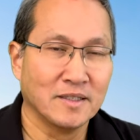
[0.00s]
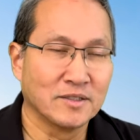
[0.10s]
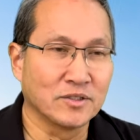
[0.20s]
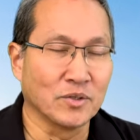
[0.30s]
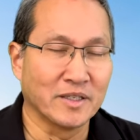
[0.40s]

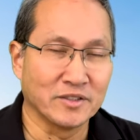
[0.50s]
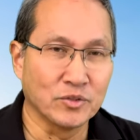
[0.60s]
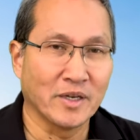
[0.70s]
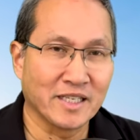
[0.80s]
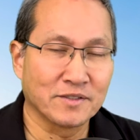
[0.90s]
So I
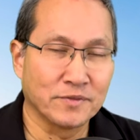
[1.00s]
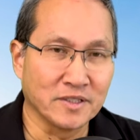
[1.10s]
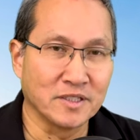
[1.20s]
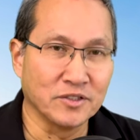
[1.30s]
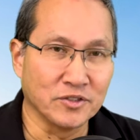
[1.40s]
do ask for the
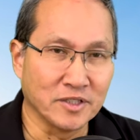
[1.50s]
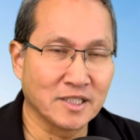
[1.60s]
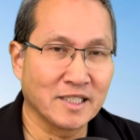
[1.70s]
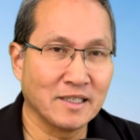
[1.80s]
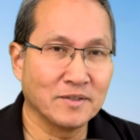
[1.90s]
senior
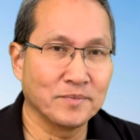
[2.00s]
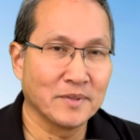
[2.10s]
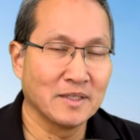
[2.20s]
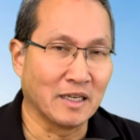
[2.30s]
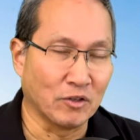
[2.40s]
discount.
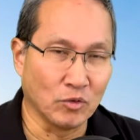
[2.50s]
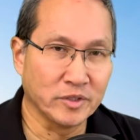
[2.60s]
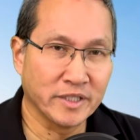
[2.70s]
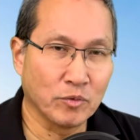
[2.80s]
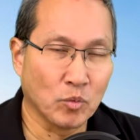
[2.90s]
I only
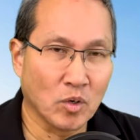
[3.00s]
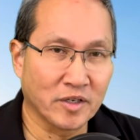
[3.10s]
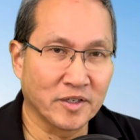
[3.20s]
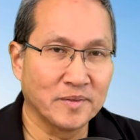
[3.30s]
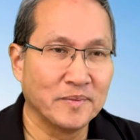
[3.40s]
get
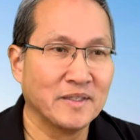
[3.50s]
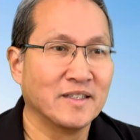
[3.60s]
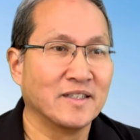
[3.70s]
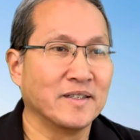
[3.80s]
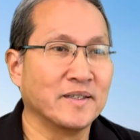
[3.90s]
water.
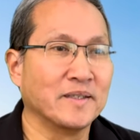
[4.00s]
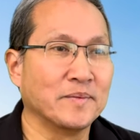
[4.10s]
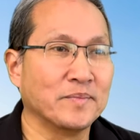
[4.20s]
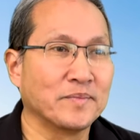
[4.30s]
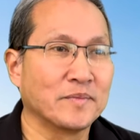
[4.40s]

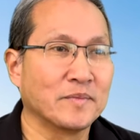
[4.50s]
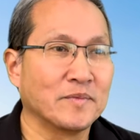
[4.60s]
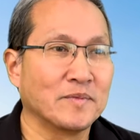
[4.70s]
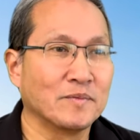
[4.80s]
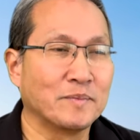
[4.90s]

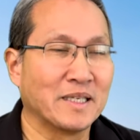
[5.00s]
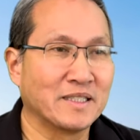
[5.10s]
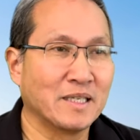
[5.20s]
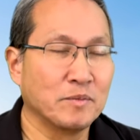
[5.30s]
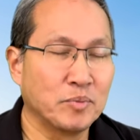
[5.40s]
By the
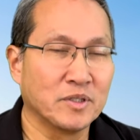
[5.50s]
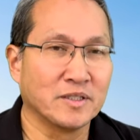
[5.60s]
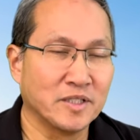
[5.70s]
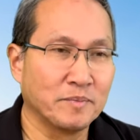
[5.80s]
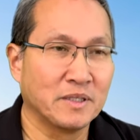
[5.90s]
time you put a
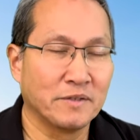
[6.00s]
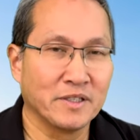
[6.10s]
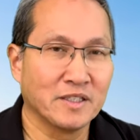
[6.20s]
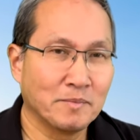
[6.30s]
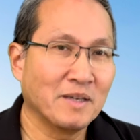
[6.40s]
tip and
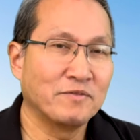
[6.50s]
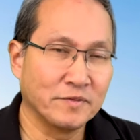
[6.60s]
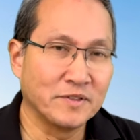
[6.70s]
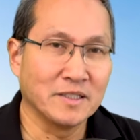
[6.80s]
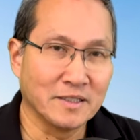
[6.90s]
everything, it's about
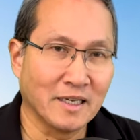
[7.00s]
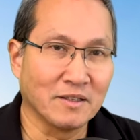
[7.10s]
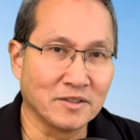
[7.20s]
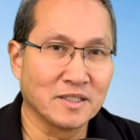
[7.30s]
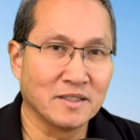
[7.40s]

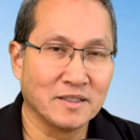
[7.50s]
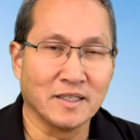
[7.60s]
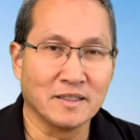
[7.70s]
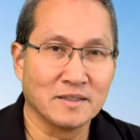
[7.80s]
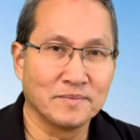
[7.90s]
$15.
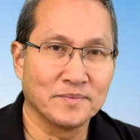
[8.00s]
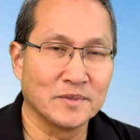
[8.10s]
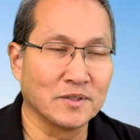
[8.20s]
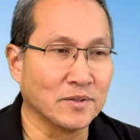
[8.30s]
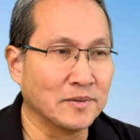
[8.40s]
Yeah.
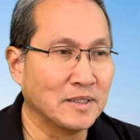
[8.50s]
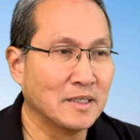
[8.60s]
So